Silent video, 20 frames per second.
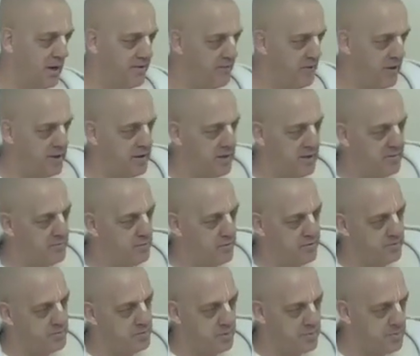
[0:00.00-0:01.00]
come
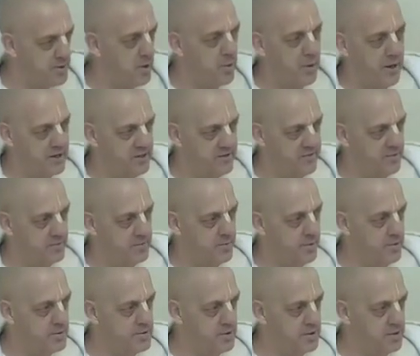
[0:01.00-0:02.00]
more from a proactive
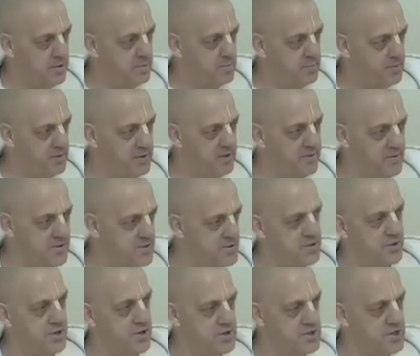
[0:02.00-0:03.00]
approach. I don't believe in
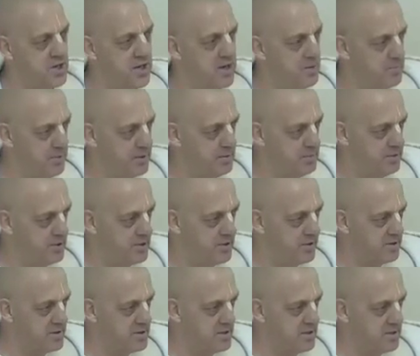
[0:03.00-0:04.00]
trying to scare people
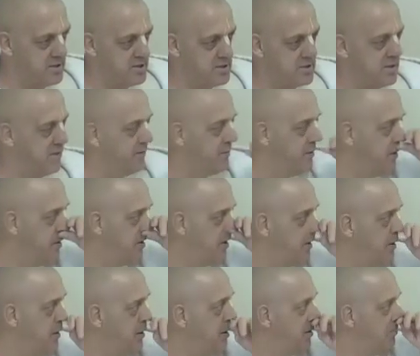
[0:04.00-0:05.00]
into
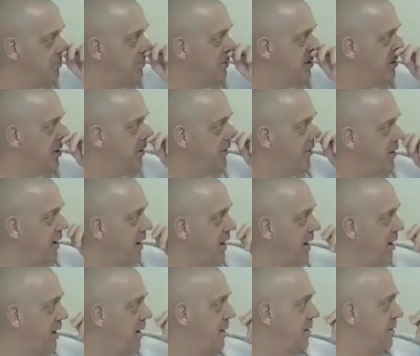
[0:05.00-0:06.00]
stuff. But there
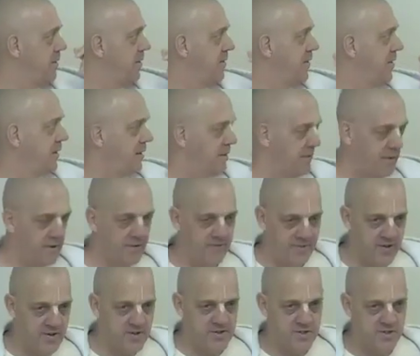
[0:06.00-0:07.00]
are
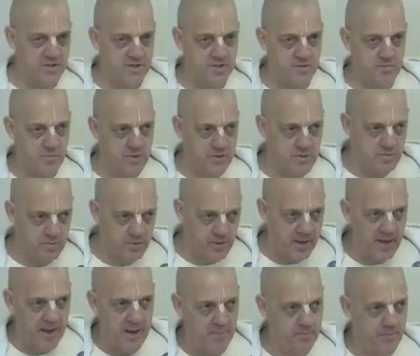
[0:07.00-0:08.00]
offences which will
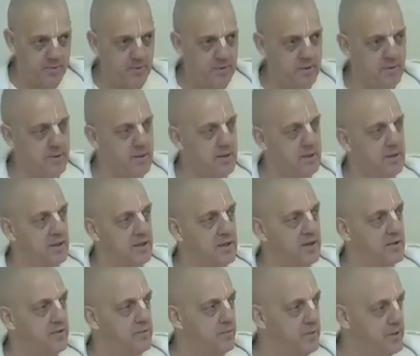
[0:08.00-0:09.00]
happen
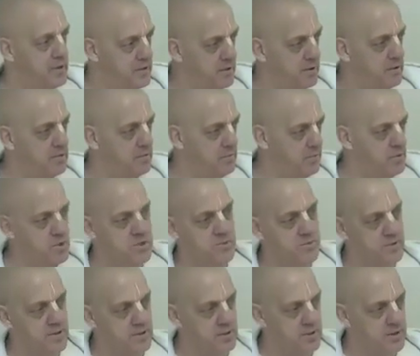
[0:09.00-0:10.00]
if we don't worship
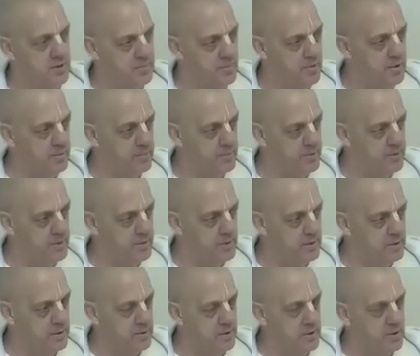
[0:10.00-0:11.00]
the deity properly.
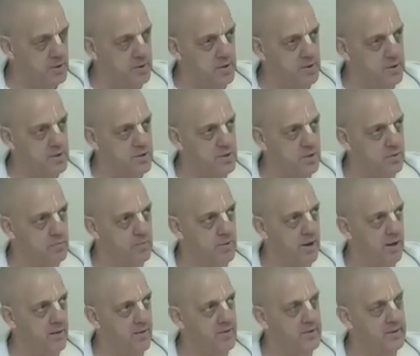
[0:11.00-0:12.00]
So
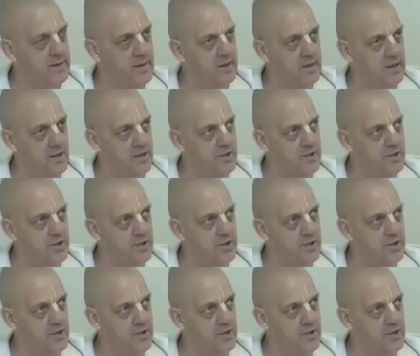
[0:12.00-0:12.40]
rather than getting into